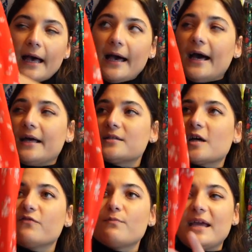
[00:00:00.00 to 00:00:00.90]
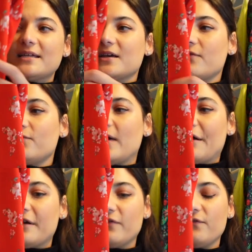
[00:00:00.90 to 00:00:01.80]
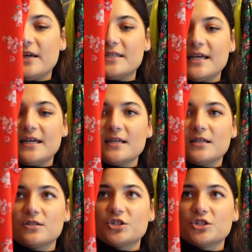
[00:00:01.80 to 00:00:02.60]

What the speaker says: and I've made it very fitted and